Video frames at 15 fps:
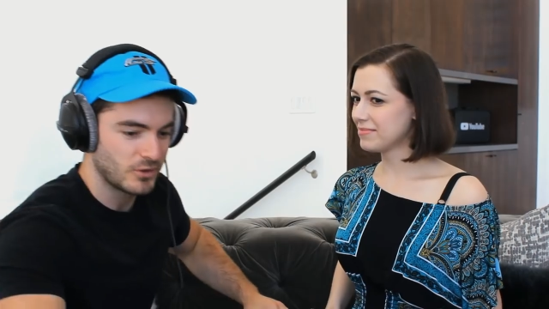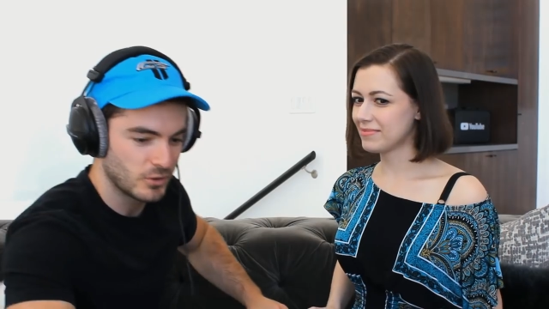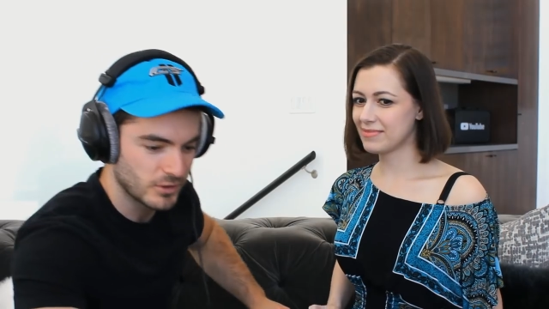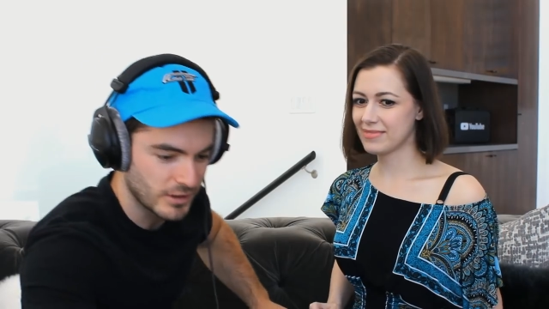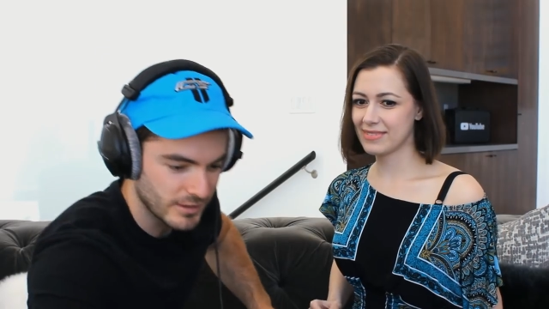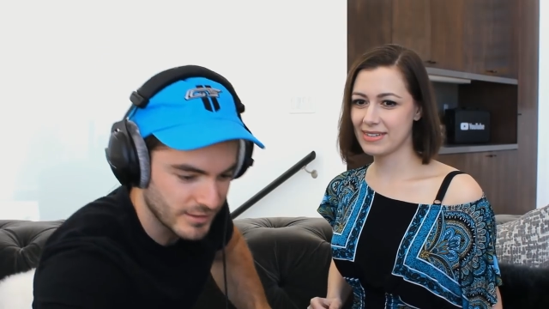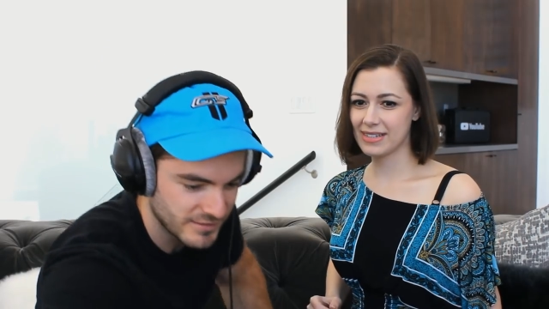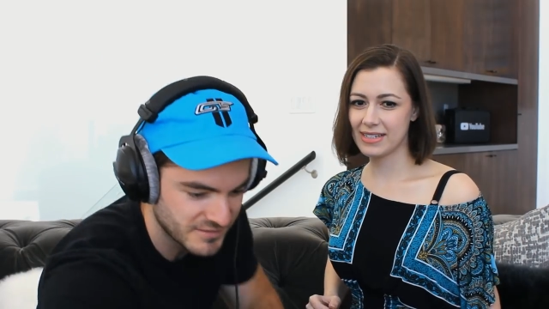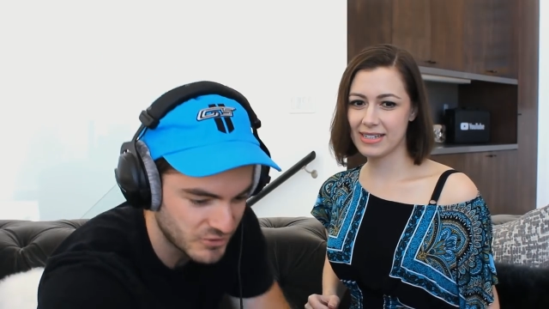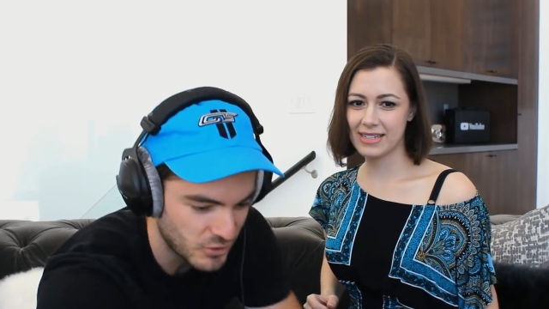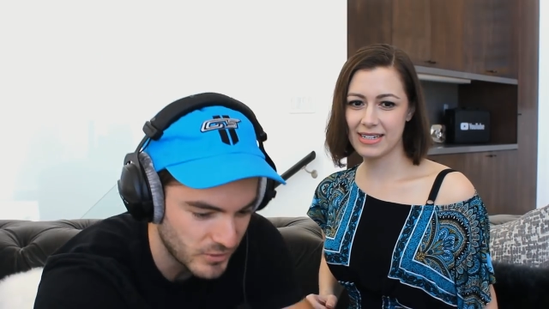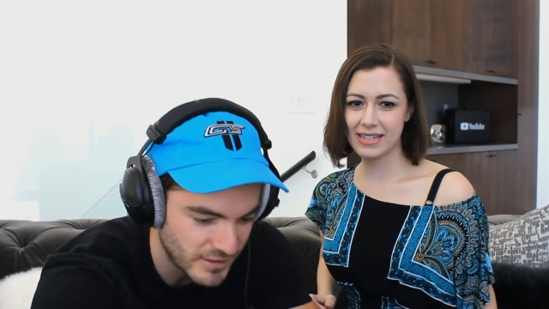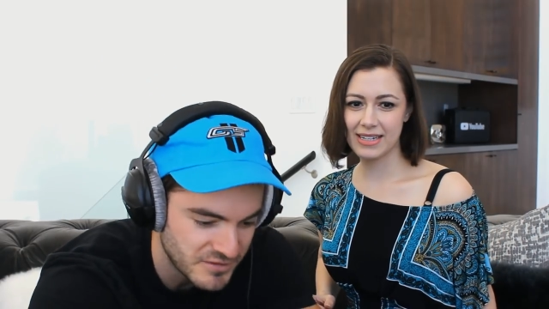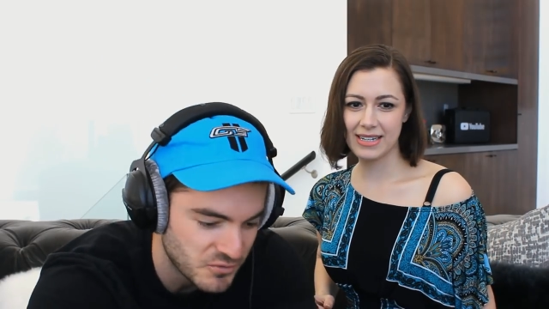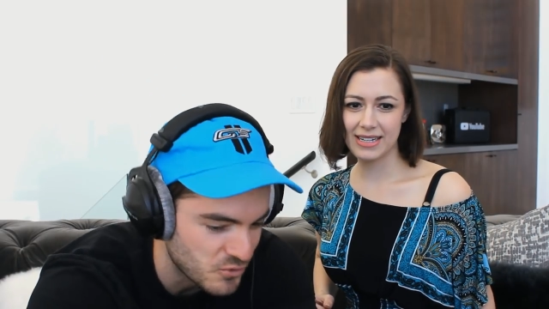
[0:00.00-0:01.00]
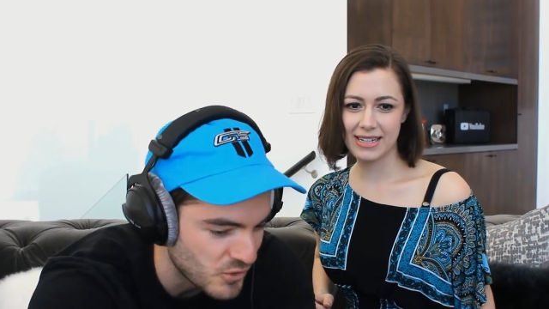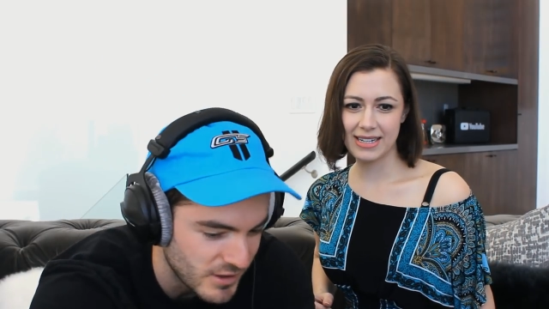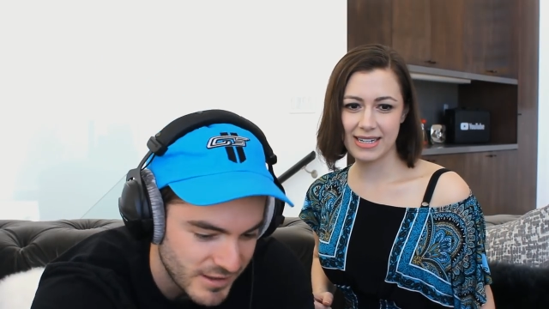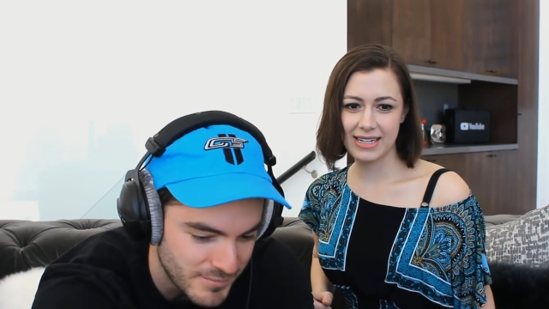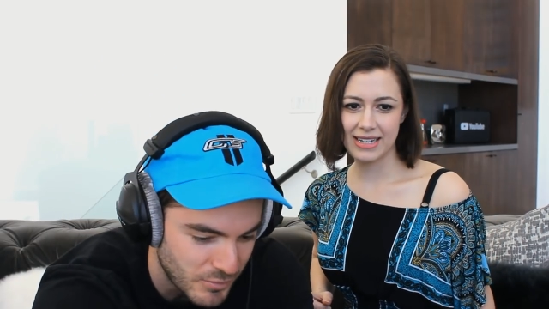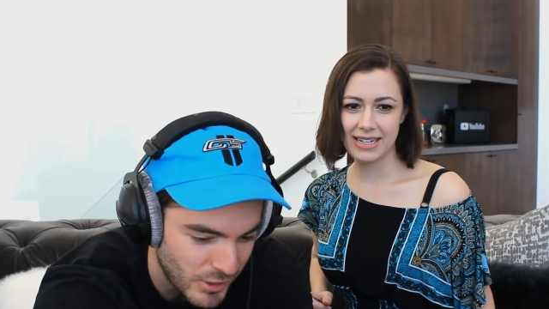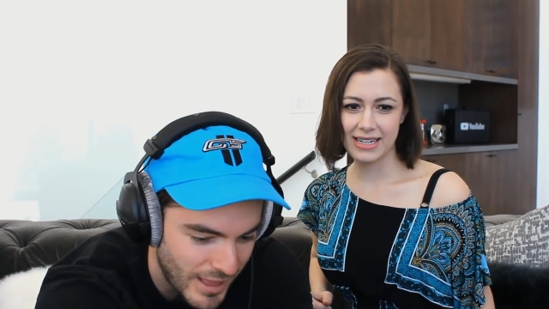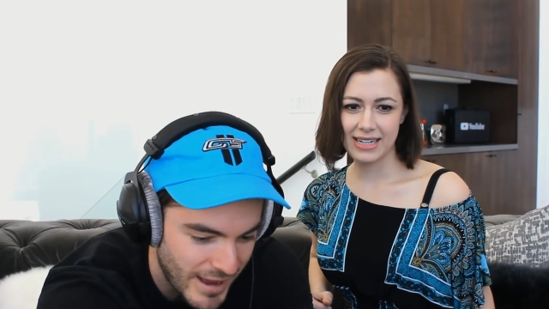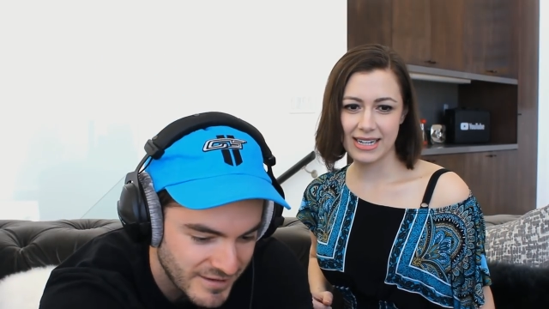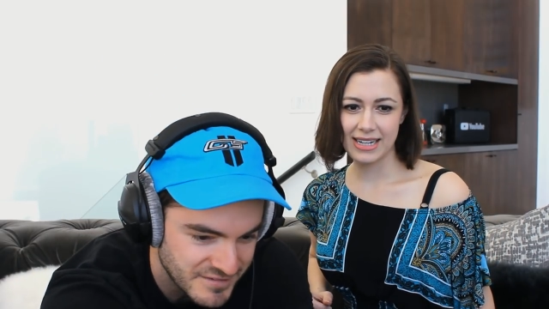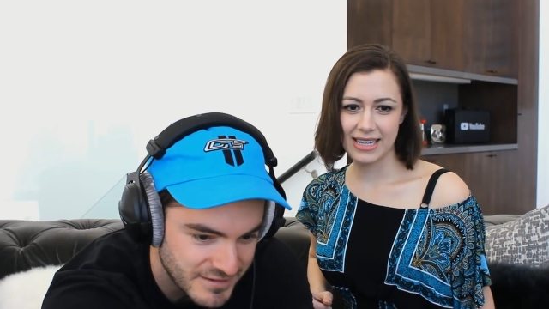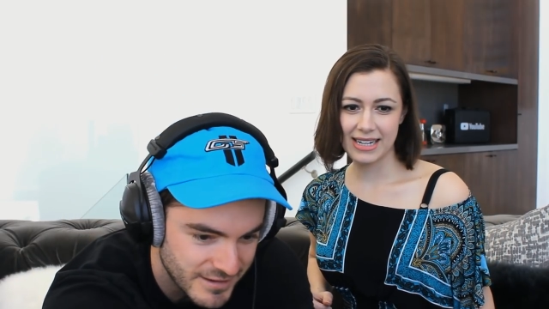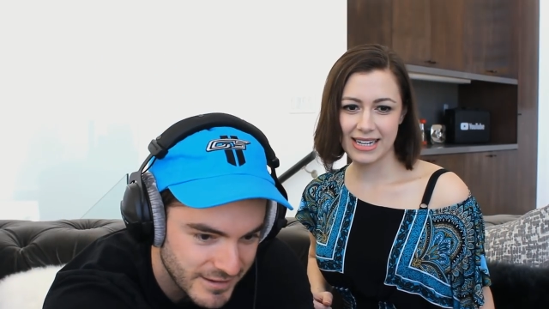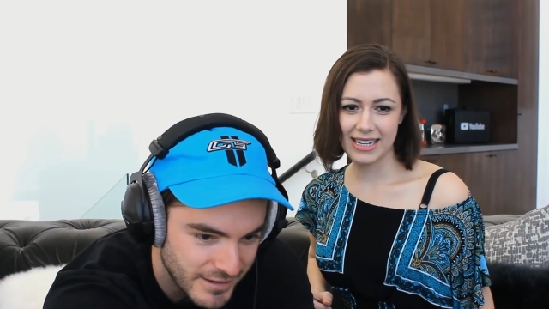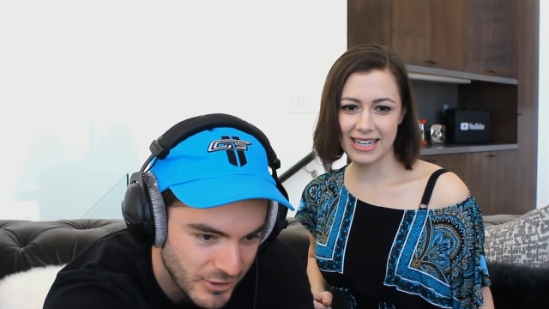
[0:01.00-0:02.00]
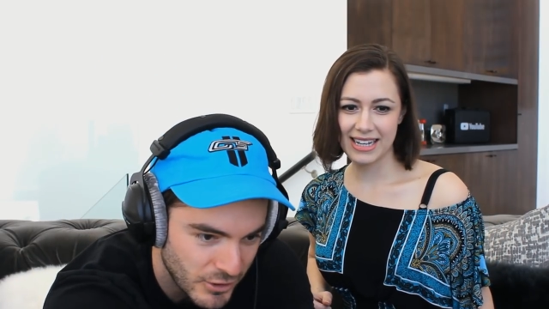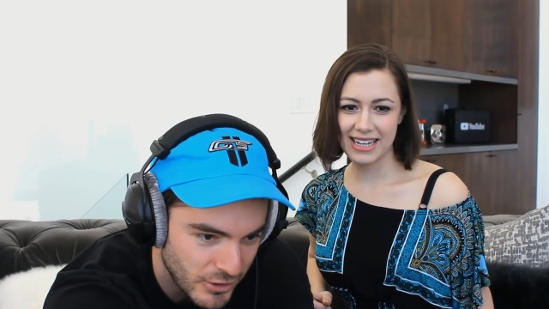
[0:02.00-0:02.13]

Speaker 1: Hold on, let's go, let's really blast it